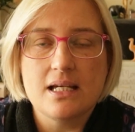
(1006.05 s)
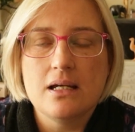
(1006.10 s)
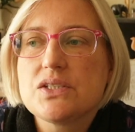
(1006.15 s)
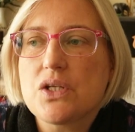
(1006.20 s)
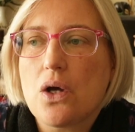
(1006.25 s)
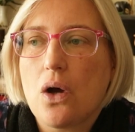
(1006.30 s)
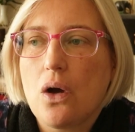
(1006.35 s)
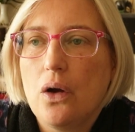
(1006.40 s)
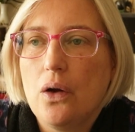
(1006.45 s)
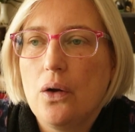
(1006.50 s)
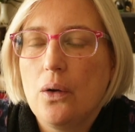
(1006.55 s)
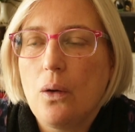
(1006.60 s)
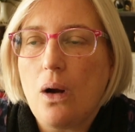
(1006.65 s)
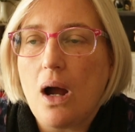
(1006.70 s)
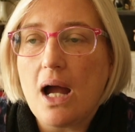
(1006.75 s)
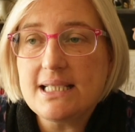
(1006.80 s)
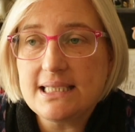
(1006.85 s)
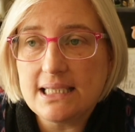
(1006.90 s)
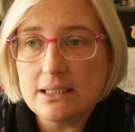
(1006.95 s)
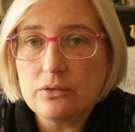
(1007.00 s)
So
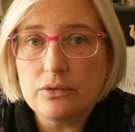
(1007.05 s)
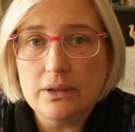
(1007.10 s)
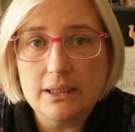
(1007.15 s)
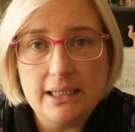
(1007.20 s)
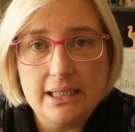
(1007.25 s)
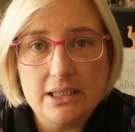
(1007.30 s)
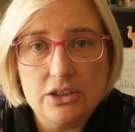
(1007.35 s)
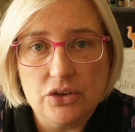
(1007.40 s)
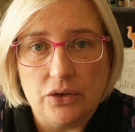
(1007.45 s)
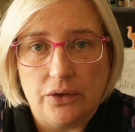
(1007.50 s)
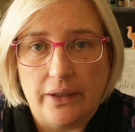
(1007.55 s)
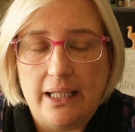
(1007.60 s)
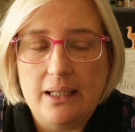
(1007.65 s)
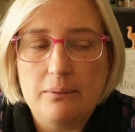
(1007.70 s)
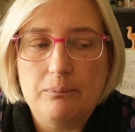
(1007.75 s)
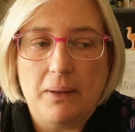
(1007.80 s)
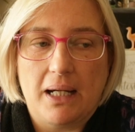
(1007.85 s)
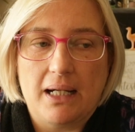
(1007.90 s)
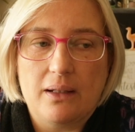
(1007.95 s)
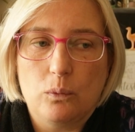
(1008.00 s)
I did really enjoy it,
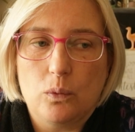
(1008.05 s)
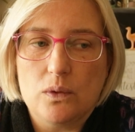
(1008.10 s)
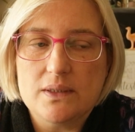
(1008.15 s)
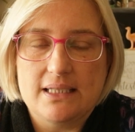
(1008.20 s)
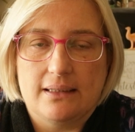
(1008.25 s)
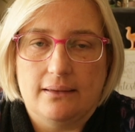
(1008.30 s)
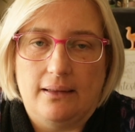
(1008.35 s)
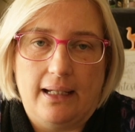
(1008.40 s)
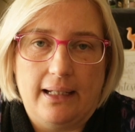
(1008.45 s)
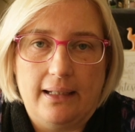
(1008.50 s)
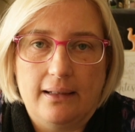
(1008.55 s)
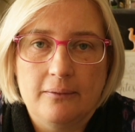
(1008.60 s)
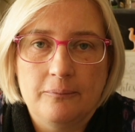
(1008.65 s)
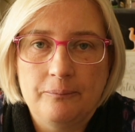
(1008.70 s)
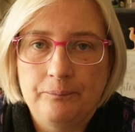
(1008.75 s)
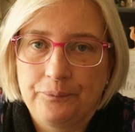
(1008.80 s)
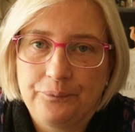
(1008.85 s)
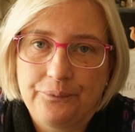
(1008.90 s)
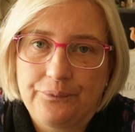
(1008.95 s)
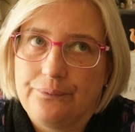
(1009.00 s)
but it wasn't like
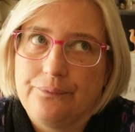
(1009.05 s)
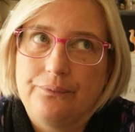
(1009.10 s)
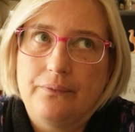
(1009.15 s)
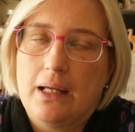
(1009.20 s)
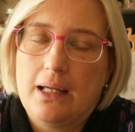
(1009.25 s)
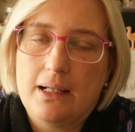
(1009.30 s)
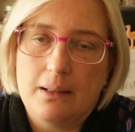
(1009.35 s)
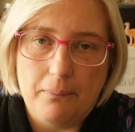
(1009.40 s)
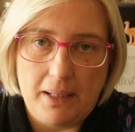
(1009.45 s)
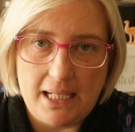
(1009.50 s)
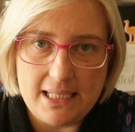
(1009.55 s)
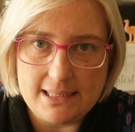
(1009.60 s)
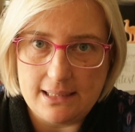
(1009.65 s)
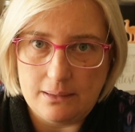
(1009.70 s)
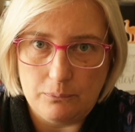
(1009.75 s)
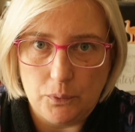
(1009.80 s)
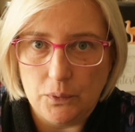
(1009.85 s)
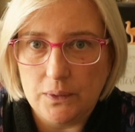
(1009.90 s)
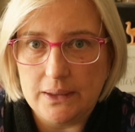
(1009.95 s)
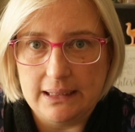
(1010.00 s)
an
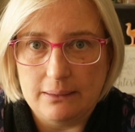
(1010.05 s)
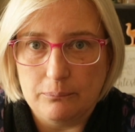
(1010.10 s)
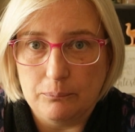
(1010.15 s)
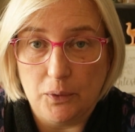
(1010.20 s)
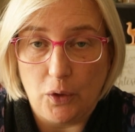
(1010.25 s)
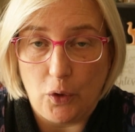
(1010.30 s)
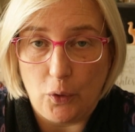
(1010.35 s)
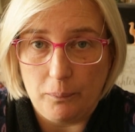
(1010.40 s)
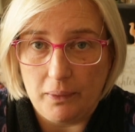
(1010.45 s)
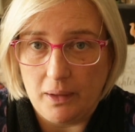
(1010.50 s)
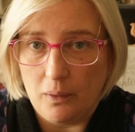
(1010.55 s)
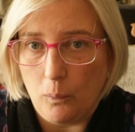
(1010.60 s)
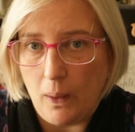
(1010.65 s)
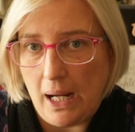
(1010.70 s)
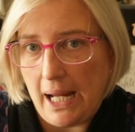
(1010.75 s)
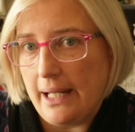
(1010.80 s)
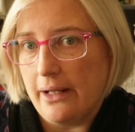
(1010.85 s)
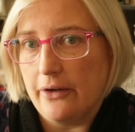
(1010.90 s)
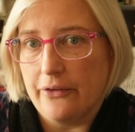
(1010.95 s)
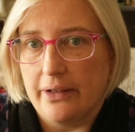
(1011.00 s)
amazing book. It didn't blow me
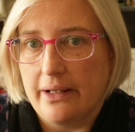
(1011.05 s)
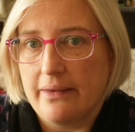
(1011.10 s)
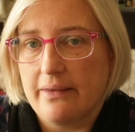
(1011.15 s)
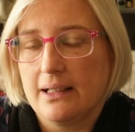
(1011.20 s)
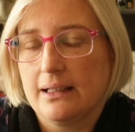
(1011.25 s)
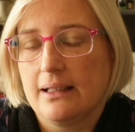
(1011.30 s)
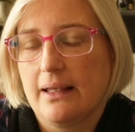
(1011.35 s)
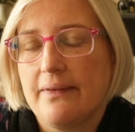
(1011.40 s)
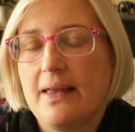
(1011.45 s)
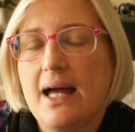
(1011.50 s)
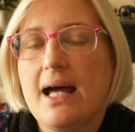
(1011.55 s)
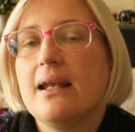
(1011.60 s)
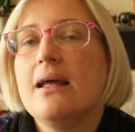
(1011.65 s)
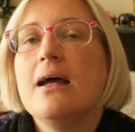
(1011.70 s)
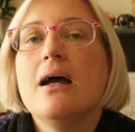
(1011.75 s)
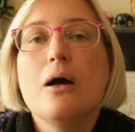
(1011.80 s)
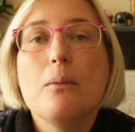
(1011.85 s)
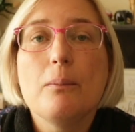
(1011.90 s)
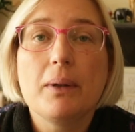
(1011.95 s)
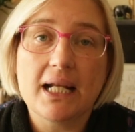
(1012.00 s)
away or anything like that,
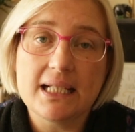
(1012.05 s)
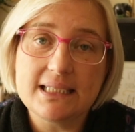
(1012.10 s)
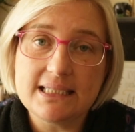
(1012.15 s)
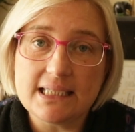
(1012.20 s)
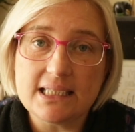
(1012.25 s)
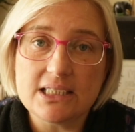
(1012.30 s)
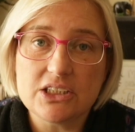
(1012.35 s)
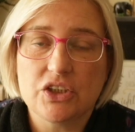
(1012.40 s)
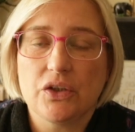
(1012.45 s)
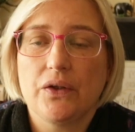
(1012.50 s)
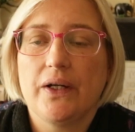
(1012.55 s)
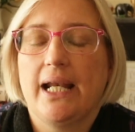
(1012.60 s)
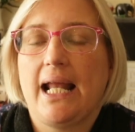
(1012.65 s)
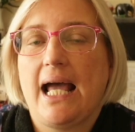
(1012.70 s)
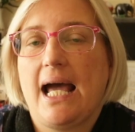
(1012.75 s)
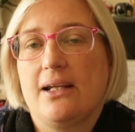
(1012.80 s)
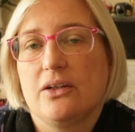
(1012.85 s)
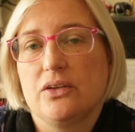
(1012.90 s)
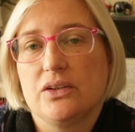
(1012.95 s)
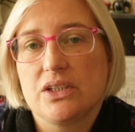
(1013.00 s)
but I did enjoy it. I
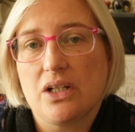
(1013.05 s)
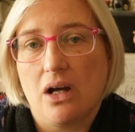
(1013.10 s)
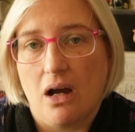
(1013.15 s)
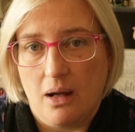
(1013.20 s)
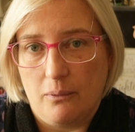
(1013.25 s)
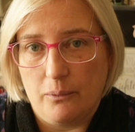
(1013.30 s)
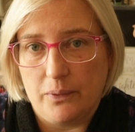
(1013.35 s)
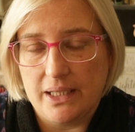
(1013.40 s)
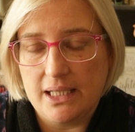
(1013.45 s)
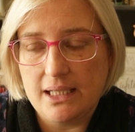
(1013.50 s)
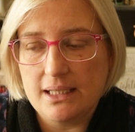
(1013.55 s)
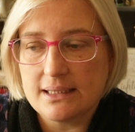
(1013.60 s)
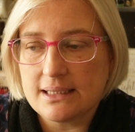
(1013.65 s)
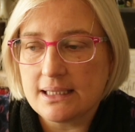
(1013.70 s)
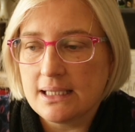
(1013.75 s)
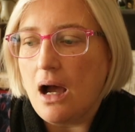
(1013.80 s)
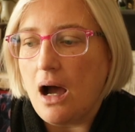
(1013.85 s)
had a good time with it.